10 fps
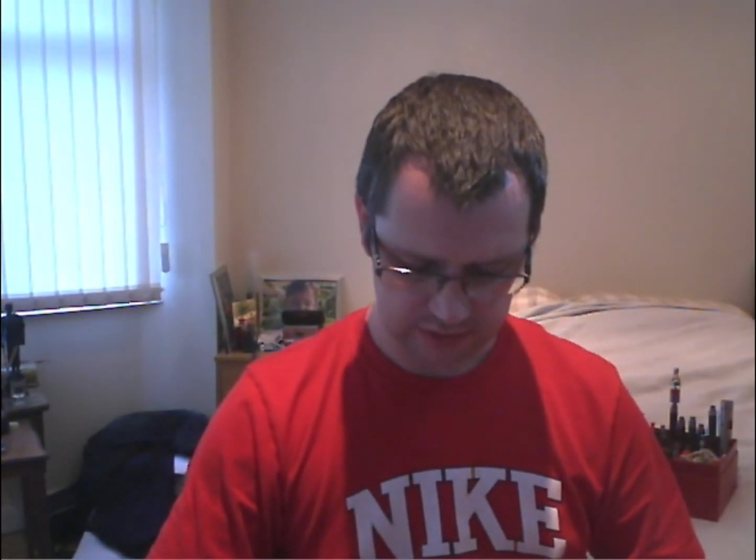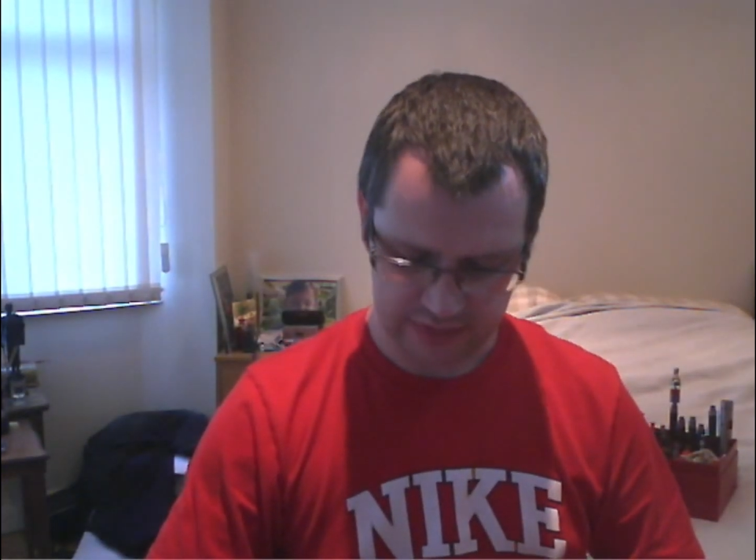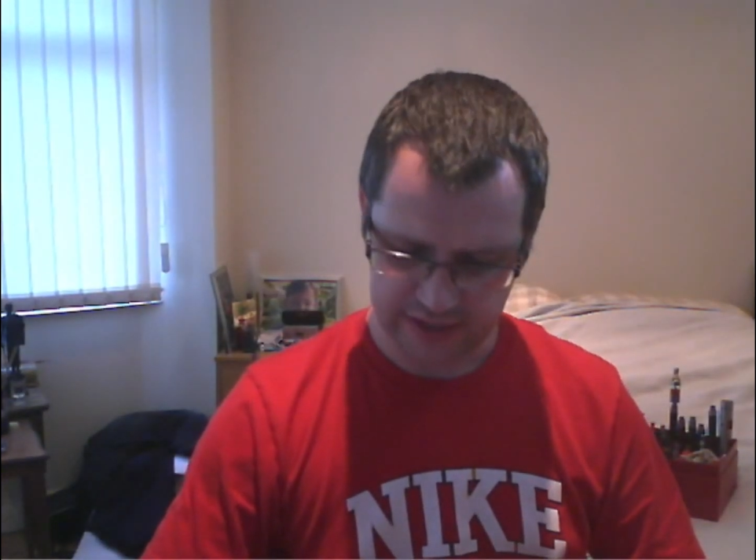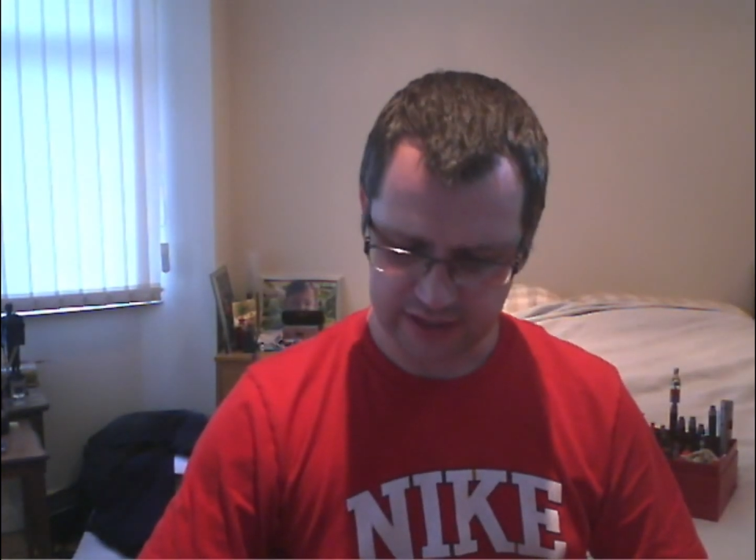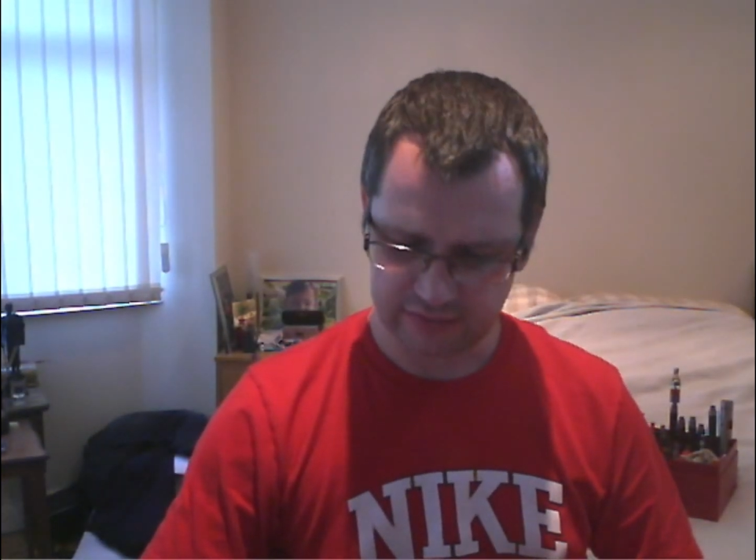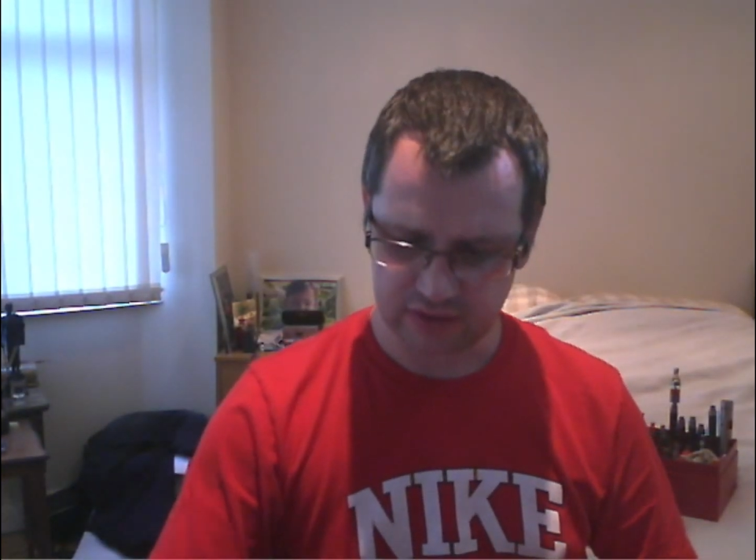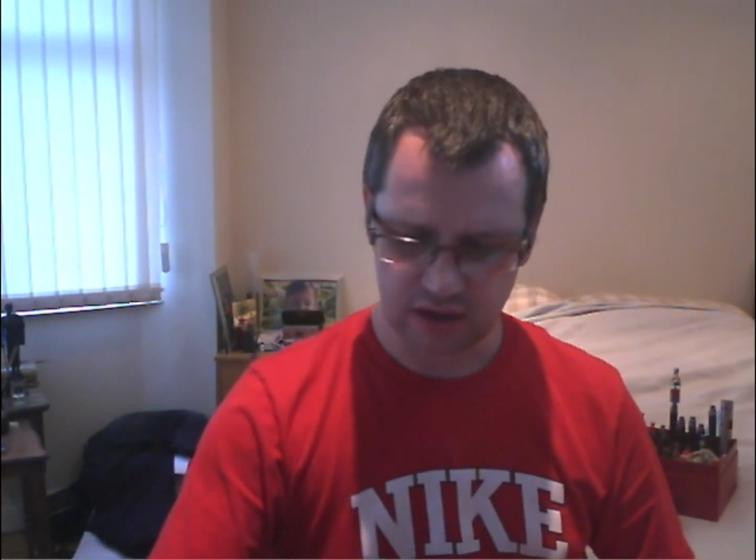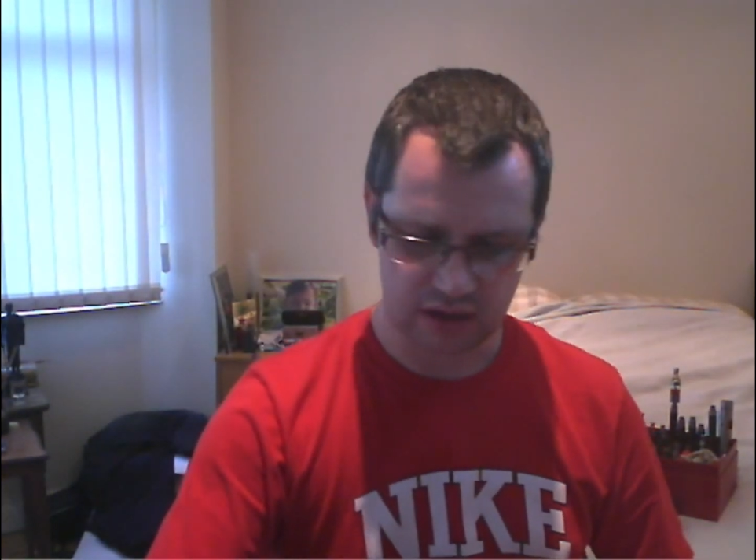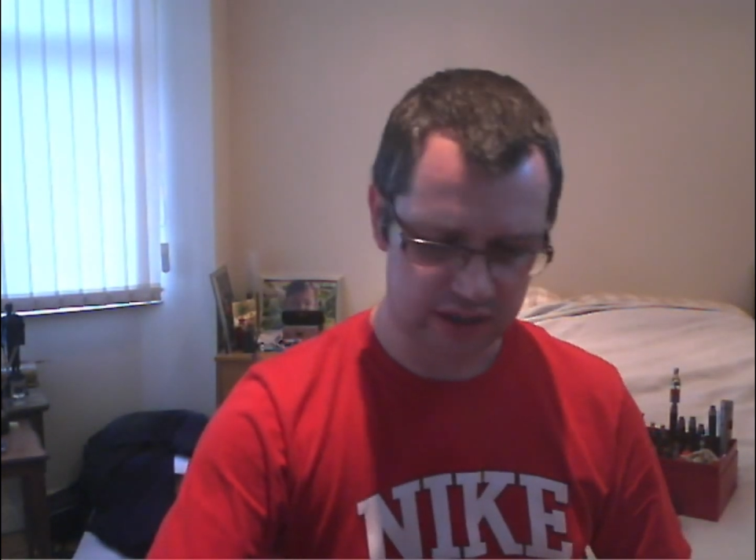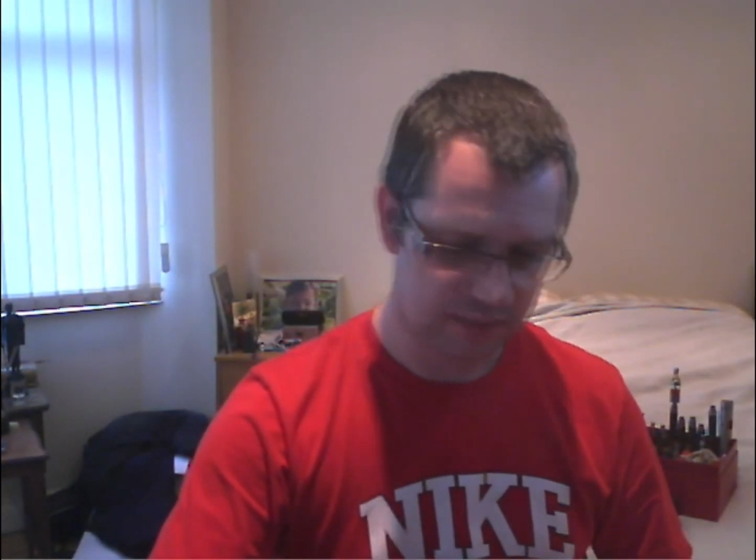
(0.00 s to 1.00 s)
then I've
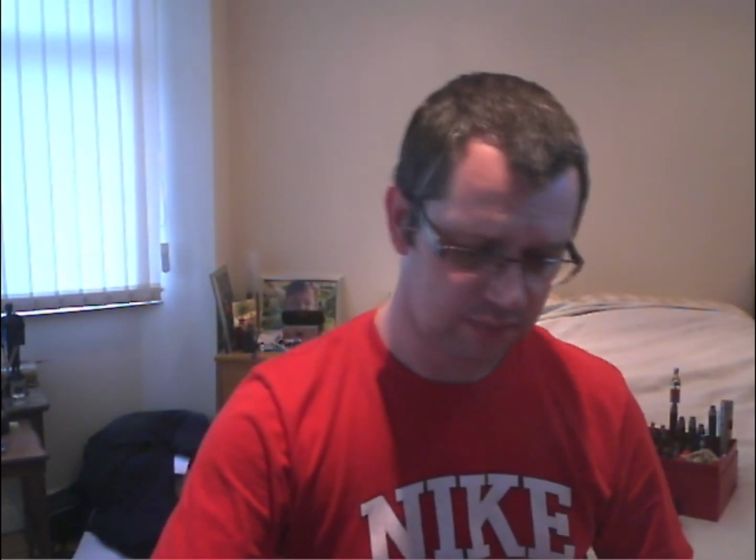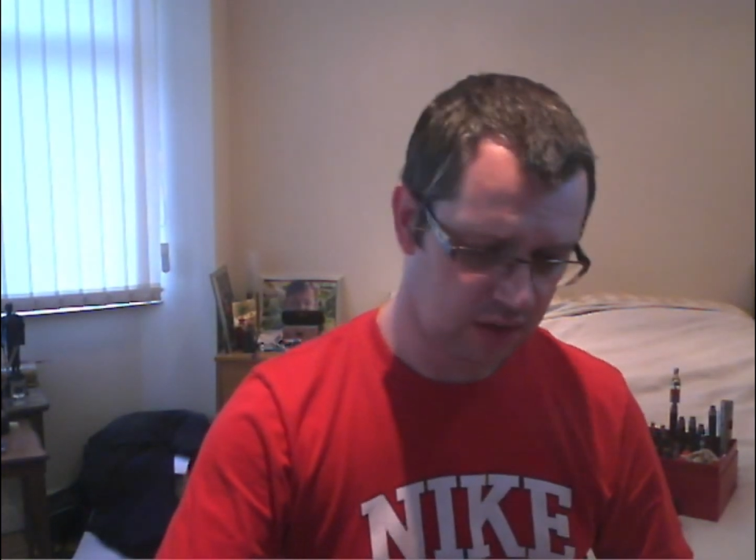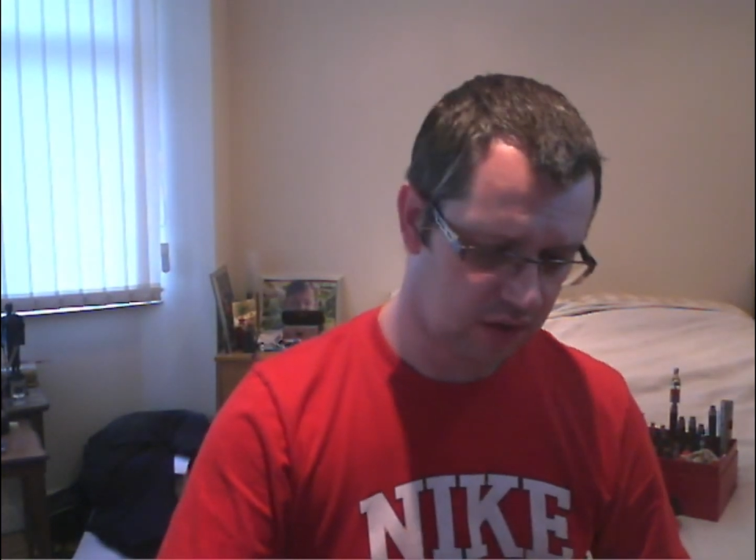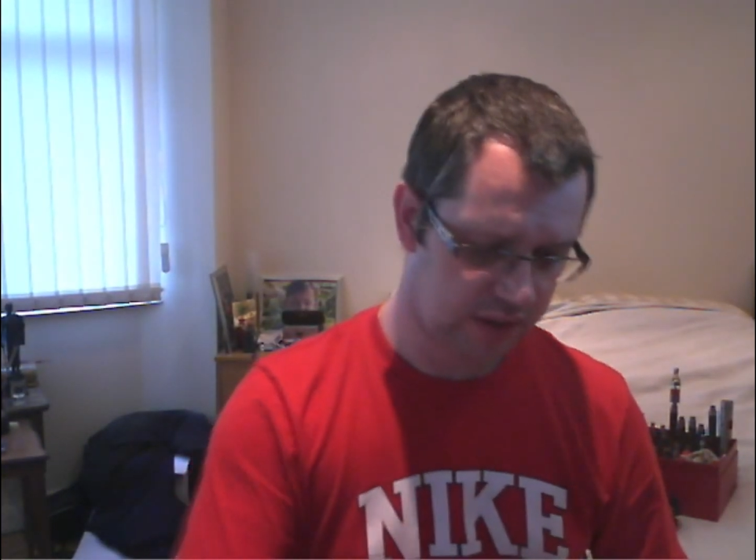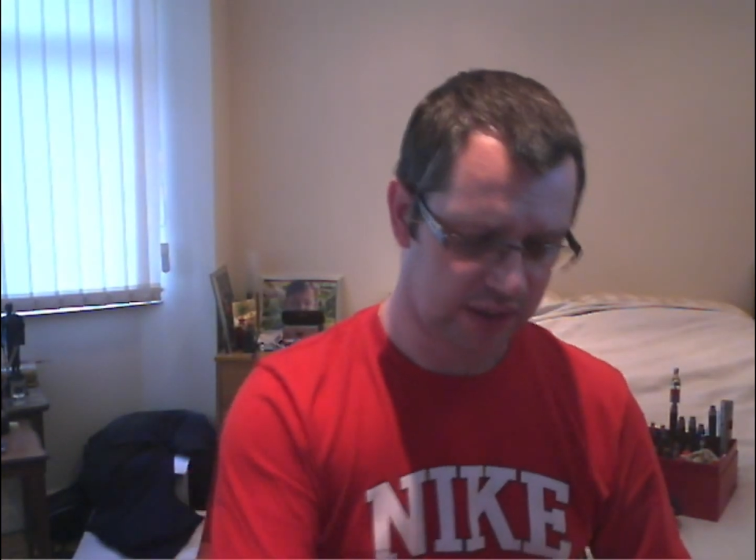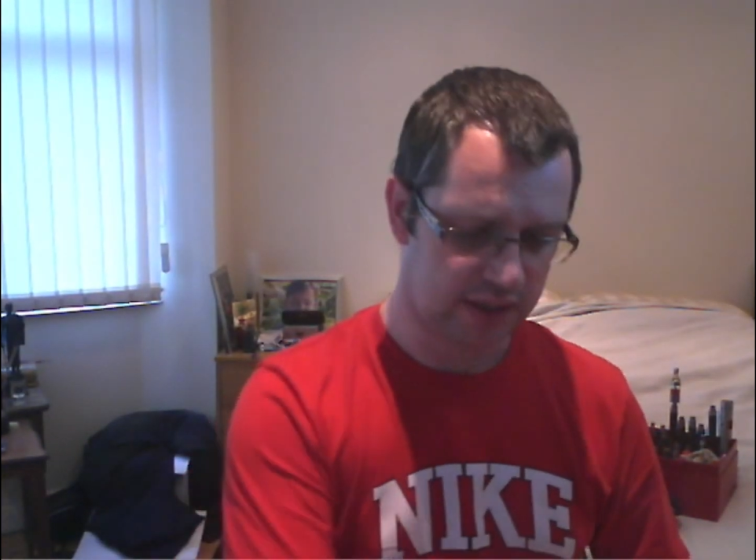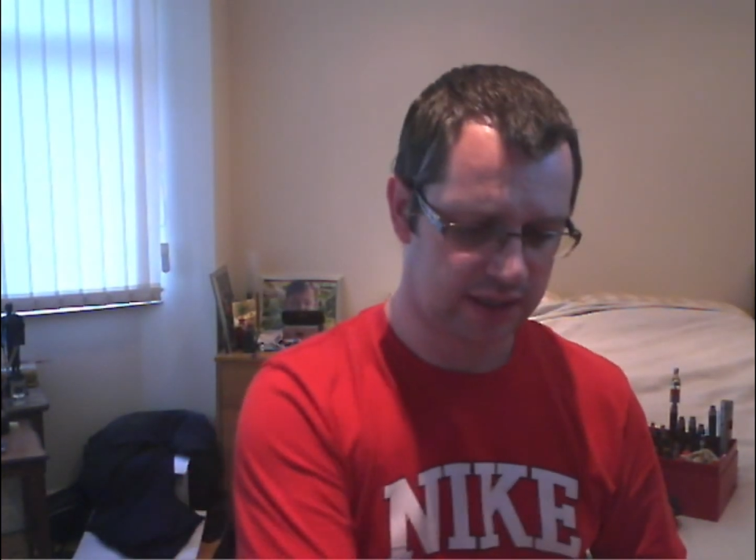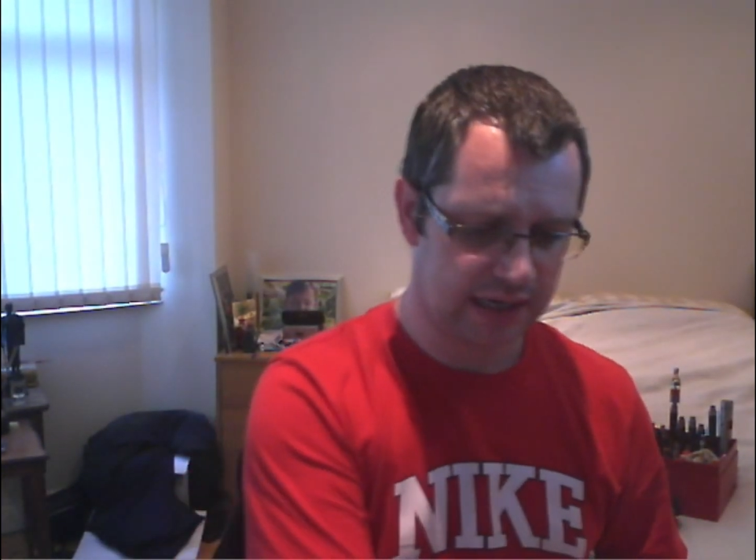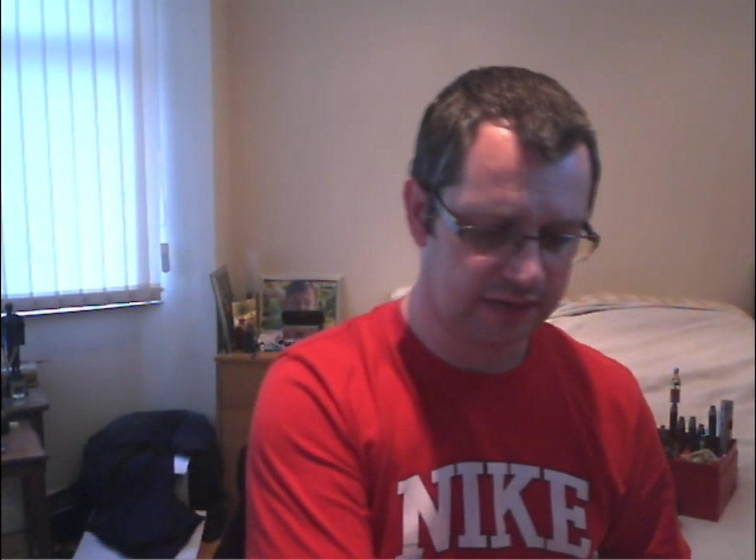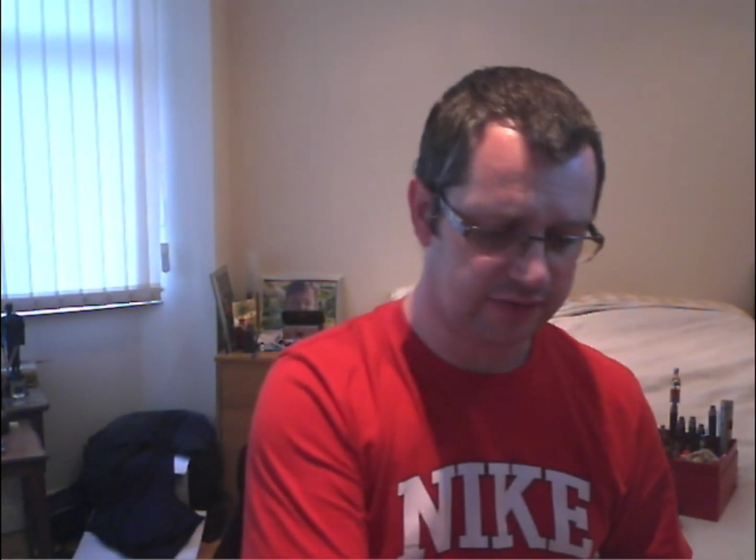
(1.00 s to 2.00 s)
got in my
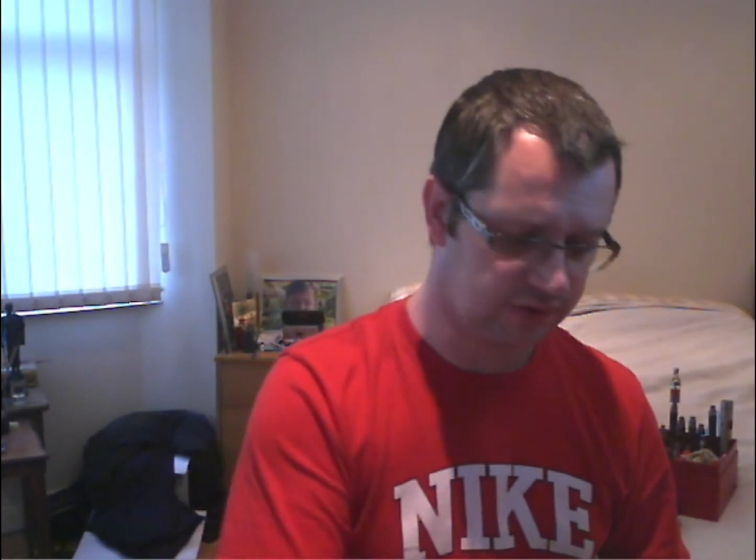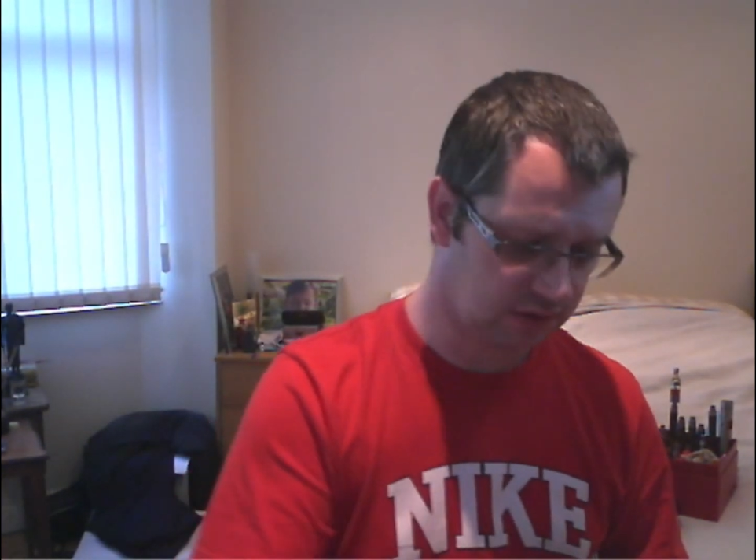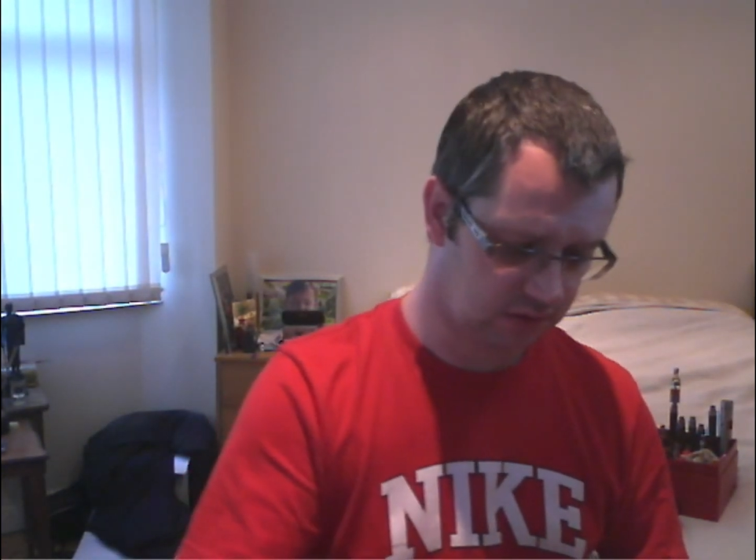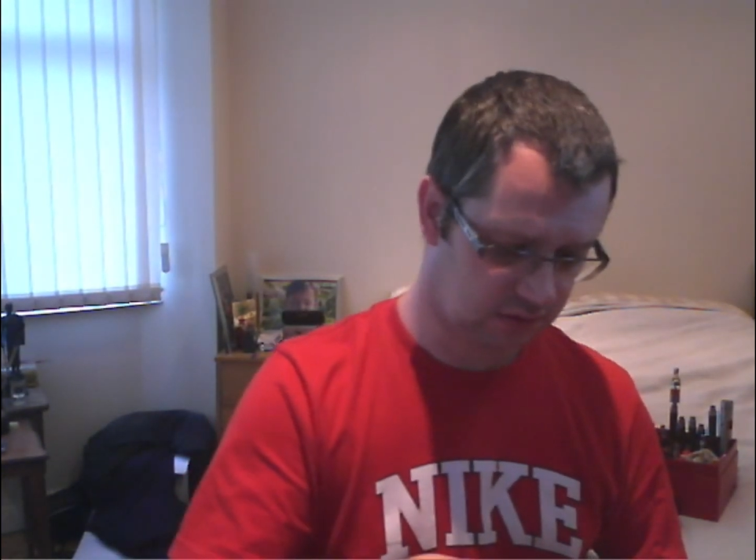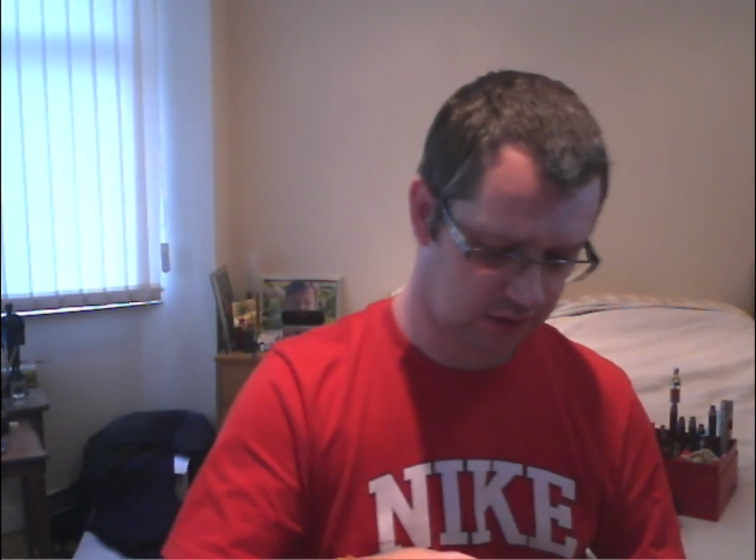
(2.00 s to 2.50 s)
Kaifun,